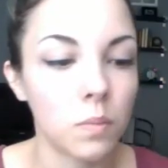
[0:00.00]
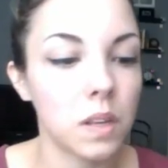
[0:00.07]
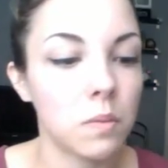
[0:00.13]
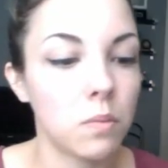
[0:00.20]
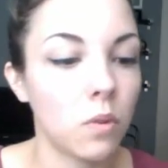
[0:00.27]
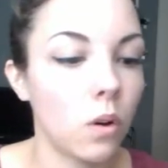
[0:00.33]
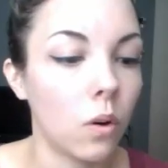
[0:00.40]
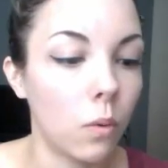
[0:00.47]

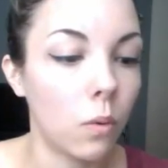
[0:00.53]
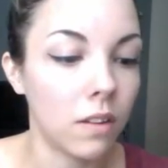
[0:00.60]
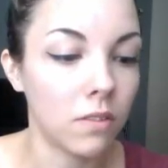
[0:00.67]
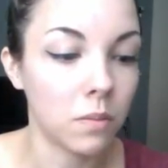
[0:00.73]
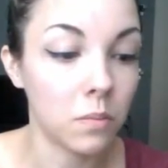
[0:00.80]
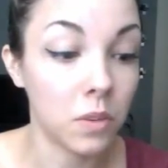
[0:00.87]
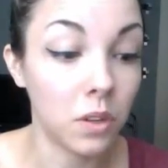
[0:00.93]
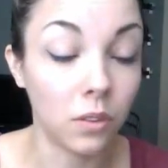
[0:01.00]
people away
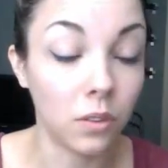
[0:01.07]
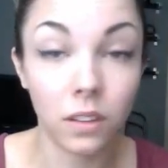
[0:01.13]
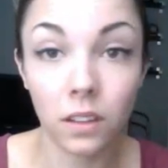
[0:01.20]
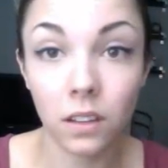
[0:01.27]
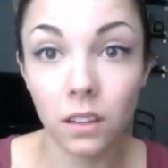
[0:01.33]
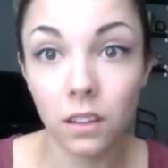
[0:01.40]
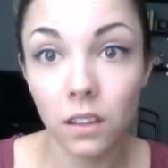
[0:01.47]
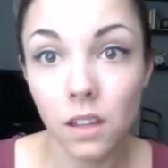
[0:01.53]
from
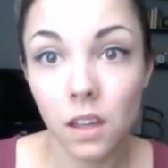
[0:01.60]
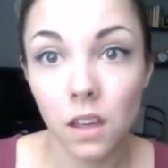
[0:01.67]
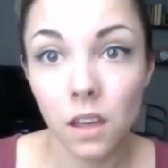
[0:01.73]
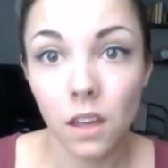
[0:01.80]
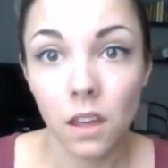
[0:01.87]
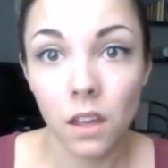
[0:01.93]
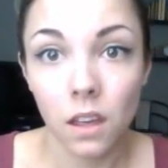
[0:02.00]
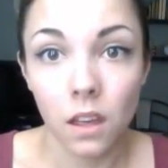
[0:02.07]
using
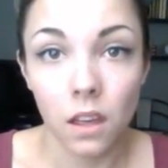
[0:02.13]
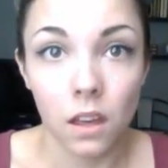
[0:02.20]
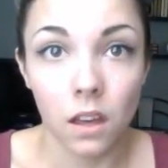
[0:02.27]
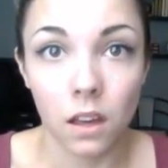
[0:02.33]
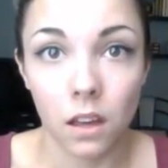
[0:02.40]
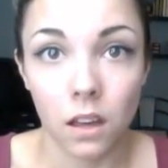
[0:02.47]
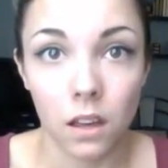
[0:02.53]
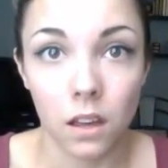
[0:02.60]

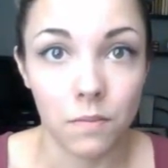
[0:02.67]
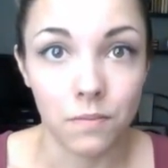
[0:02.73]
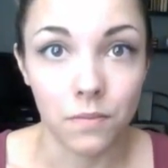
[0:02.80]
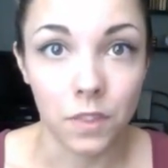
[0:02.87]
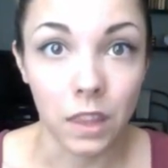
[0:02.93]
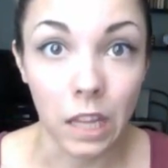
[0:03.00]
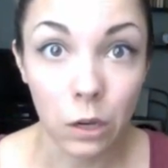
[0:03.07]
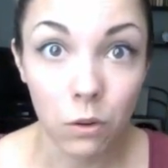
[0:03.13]

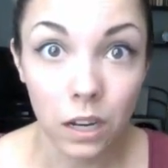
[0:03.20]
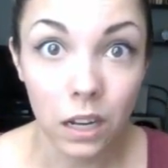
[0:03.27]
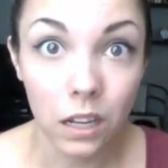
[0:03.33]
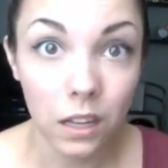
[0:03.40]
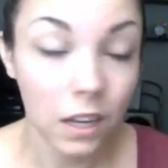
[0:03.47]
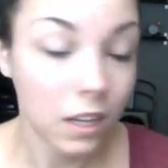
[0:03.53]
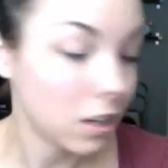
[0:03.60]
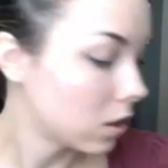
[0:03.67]
liquid
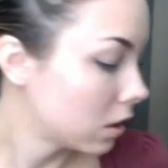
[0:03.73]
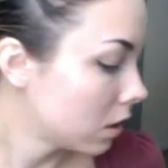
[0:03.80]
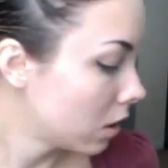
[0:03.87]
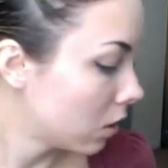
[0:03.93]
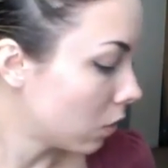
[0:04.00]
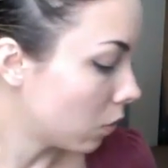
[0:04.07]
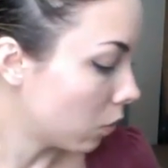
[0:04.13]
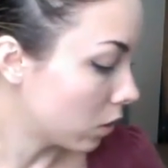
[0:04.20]
eyeliner
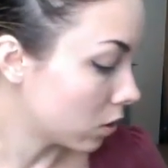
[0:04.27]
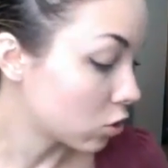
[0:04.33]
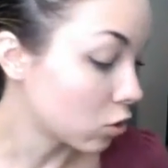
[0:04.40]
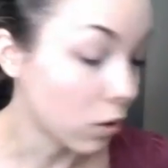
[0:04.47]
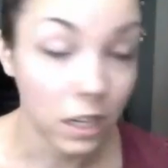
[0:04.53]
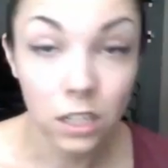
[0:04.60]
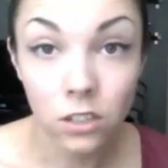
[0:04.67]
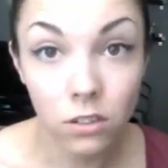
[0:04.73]
or
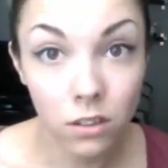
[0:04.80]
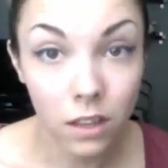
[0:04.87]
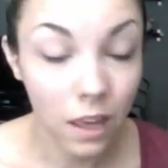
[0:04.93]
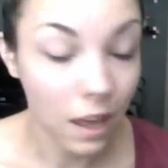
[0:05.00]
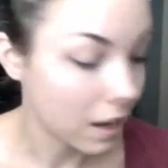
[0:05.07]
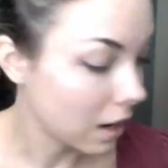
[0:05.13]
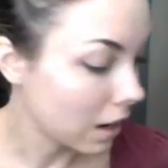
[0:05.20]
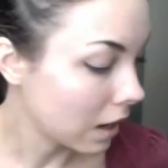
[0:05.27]
trying to do the
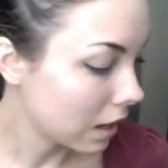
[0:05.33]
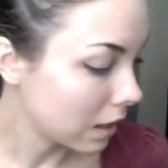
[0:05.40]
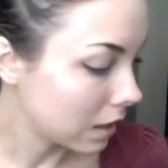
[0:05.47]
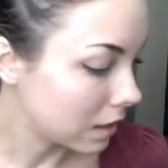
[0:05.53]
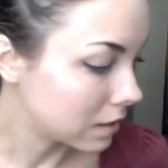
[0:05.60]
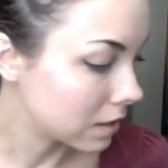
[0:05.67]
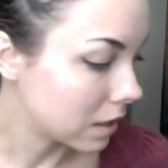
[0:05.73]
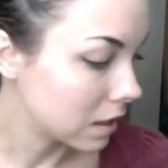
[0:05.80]
cat eye,
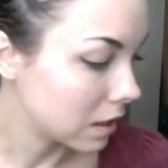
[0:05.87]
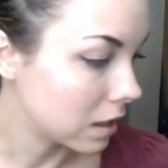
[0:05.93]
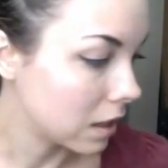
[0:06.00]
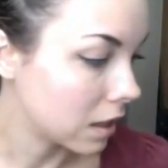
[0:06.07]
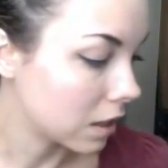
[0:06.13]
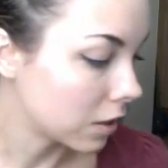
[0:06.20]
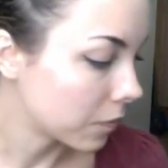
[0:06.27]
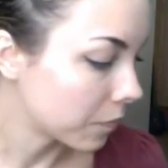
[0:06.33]
is they
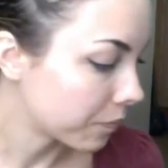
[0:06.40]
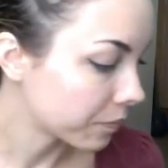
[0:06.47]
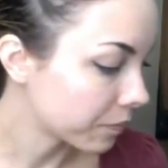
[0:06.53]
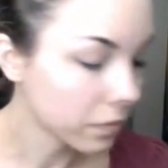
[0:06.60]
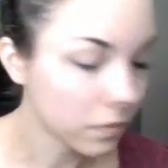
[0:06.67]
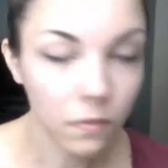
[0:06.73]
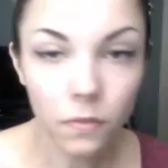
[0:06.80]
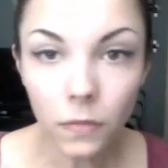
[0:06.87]
think,
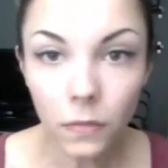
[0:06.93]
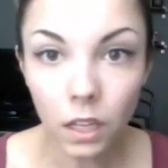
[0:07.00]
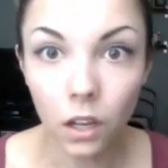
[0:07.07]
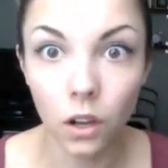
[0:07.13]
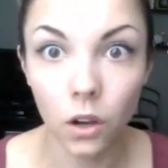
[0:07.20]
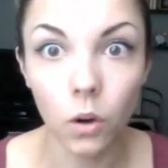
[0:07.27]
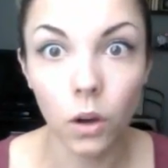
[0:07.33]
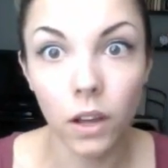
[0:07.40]

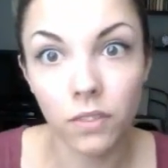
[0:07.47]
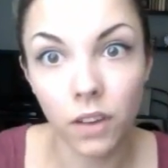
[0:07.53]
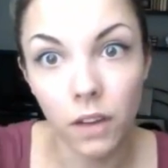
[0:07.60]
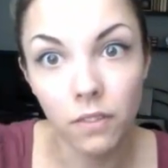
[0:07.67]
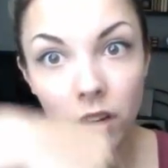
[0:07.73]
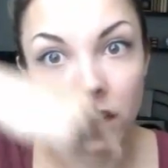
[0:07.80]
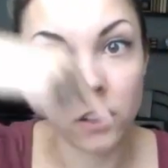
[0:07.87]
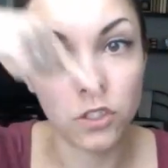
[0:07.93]
oh,
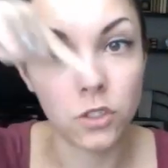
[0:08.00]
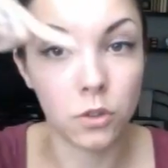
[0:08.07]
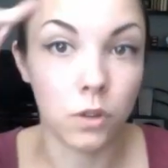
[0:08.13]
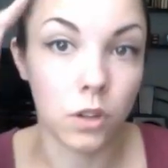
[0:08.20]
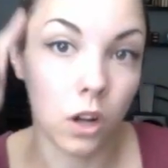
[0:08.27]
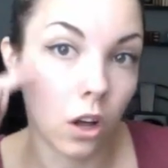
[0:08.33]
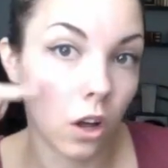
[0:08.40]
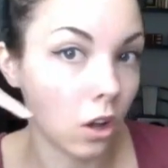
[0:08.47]
I've got to do it
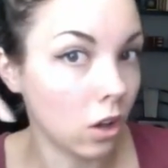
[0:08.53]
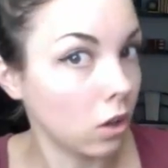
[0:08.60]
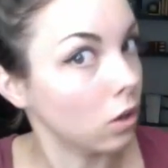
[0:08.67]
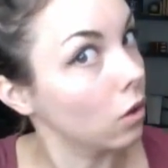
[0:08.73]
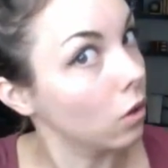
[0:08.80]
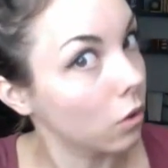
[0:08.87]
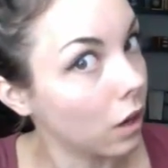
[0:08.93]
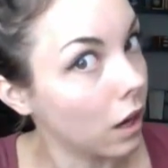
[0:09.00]
all
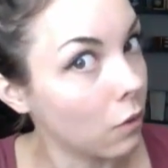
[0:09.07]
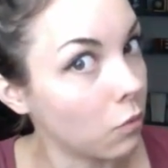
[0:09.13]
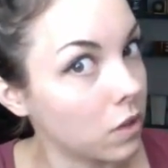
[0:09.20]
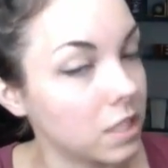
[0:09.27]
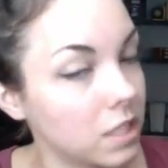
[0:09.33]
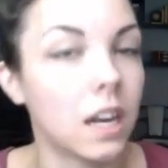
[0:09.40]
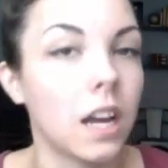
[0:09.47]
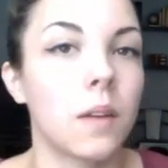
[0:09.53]
at
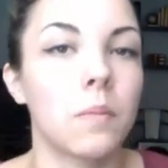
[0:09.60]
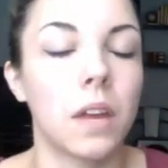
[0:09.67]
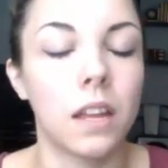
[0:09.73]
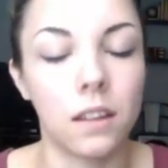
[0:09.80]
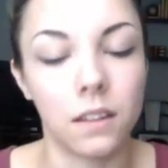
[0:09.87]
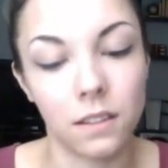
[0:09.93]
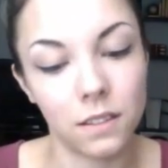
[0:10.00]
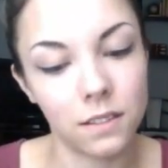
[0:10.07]
one time,
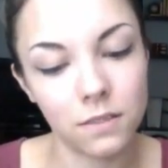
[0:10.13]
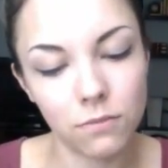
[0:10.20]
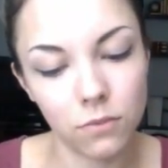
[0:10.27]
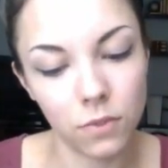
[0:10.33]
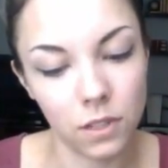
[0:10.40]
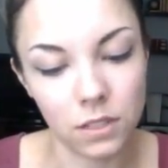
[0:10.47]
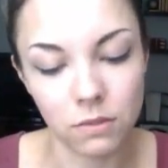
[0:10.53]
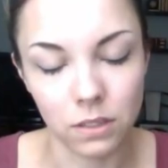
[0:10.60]
and
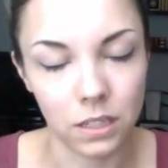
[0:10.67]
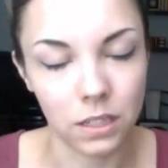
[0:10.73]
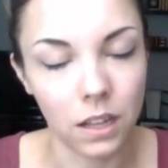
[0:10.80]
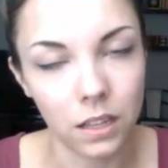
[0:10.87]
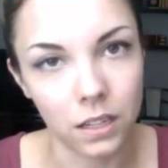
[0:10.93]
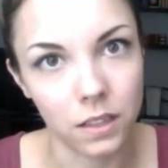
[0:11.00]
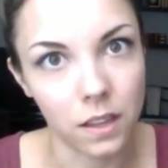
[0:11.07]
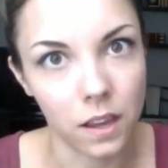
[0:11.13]
it's really not
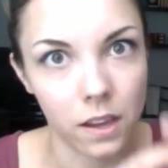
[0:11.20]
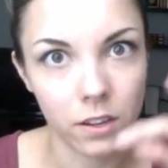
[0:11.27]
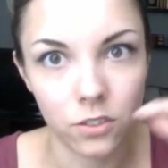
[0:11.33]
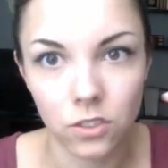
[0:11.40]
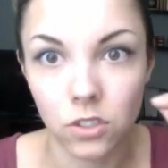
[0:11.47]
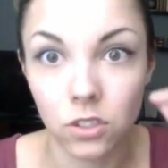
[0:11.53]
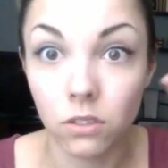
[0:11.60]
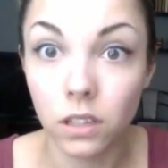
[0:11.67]
like that. You
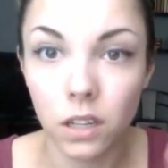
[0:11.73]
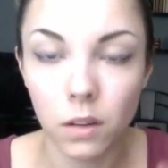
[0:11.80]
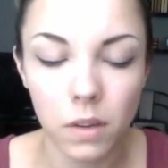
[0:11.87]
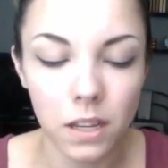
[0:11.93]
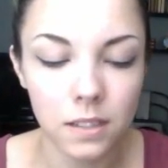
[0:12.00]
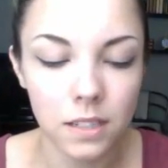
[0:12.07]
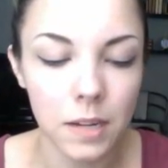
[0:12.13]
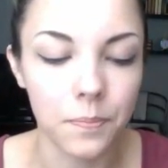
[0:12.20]
just do a little
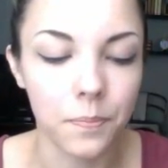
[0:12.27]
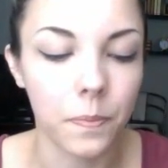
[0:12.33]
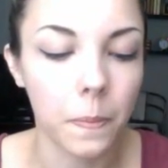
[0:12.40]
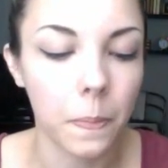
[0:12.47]
bit at a time.